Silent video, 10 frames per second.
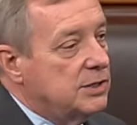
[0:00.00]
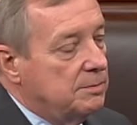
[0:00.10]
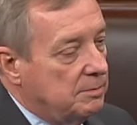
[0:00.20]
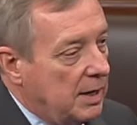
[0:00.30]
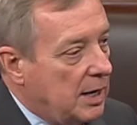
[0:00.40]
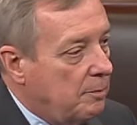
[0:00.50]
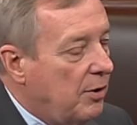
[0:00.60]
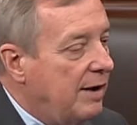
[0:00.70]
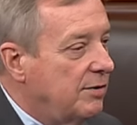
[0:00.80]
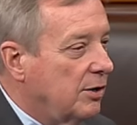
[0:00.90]
in our
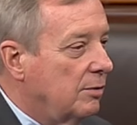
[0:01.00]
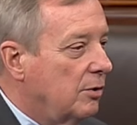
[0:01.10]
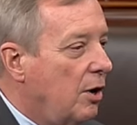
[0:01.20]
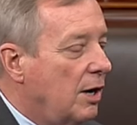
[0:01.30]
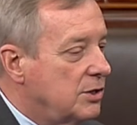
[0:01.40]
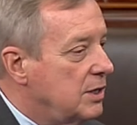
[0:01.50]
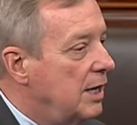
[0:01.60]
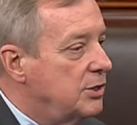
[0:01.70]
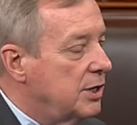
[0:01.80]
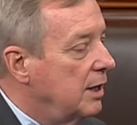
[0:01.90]
private caucus
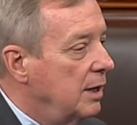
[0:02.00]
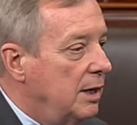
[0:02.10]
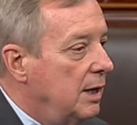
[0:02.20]
luncheon